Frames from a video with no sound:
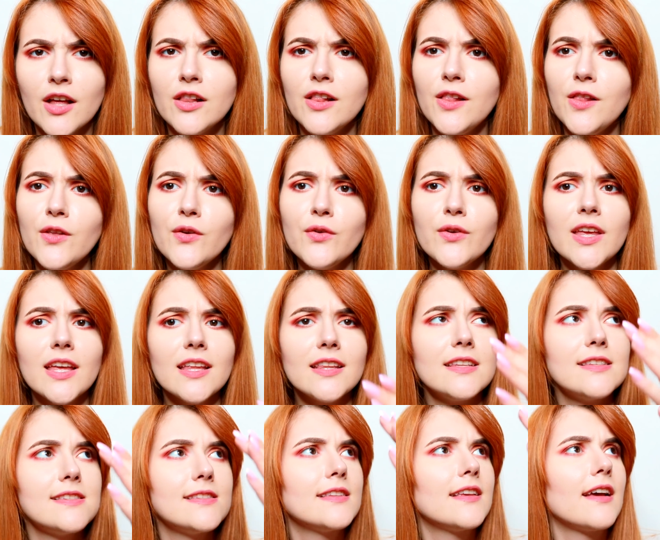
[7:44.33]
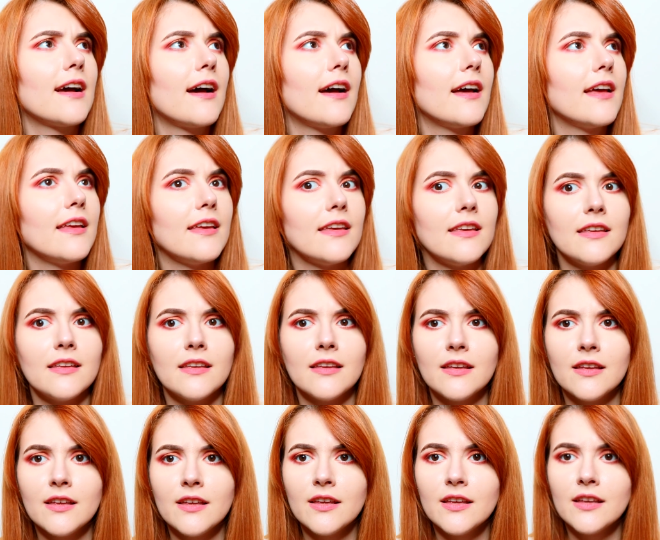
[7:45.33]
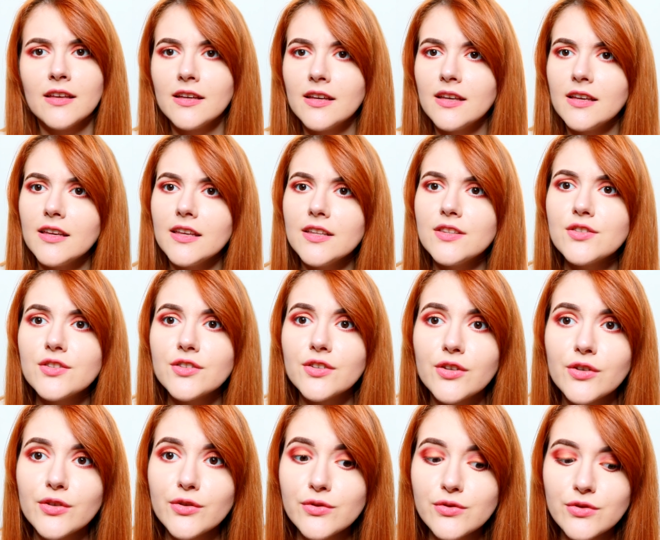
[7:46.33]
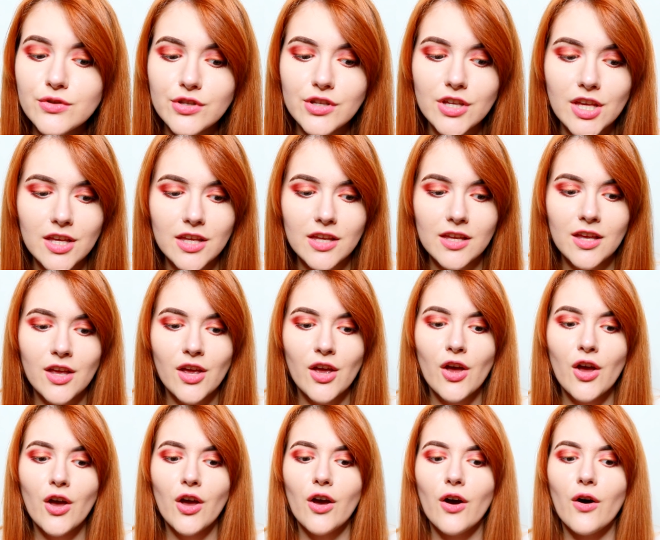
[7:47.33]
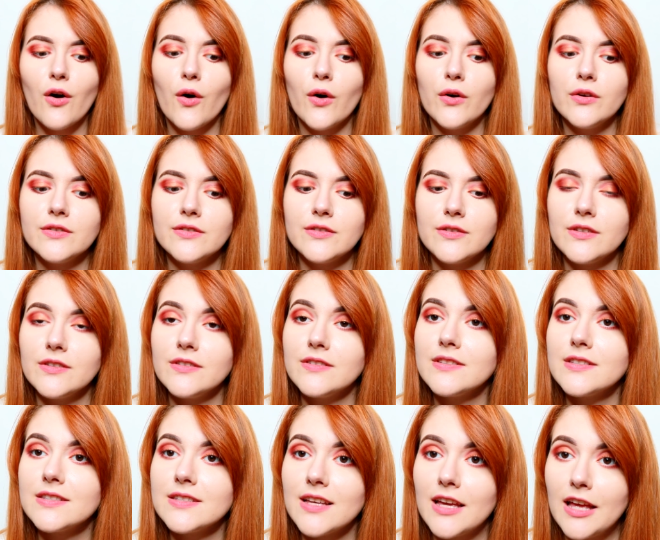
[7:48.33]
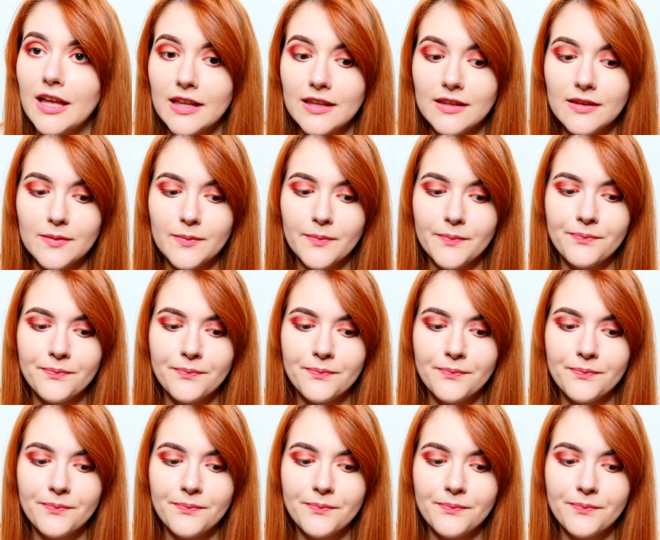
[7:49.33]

"Look at the sky. It's Gucci," Austin said.